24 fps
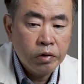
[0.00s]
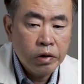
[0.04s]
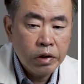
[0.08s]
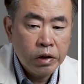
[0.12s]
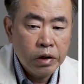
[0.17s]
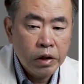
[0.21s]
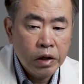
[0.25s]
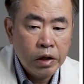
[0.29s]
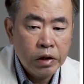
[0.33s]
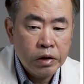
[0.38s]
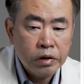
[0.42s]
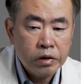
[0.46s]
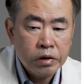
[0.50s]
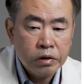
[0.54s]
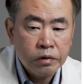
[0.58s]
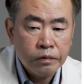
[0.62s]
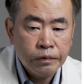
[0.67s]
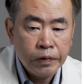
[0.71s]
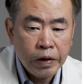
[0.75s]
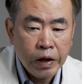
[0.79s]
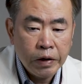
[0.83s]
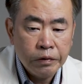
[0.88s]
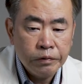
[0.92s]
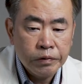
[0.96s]
and they had a
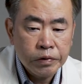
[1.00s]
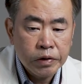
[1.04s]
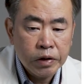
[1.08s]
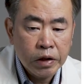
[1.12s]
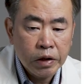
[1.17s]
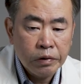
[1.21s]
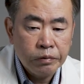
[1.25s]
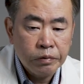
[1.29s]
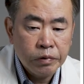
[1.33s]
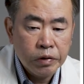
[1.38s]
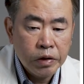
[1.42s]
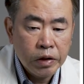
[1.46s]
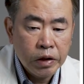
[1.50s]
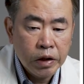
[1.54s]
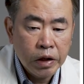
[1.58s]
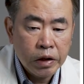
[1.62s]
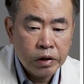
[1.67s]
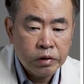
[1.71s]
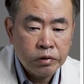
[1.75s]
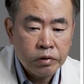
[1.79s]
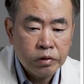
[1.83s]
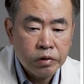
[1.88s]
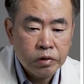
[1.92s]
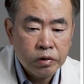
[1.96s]
survival time of
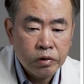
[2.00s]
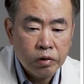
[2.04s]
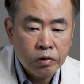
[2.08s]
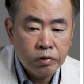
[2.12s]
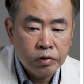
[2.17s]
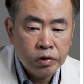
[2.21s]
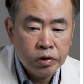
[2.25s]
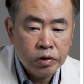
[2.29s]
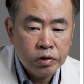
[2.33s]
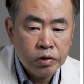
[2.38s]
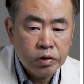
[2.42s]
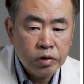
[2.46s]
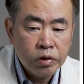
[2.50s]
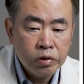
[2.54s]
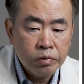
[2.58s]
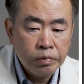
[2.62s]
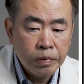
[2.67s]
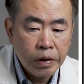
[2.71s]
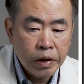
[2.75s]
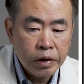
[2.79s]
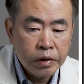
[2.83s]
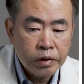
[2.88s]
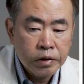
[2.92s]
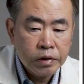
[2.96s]
actually only 2
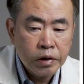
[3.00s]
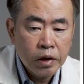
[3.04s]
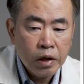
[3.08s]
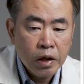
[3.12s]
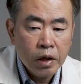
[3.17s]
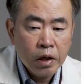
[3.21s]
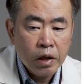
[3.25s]
months.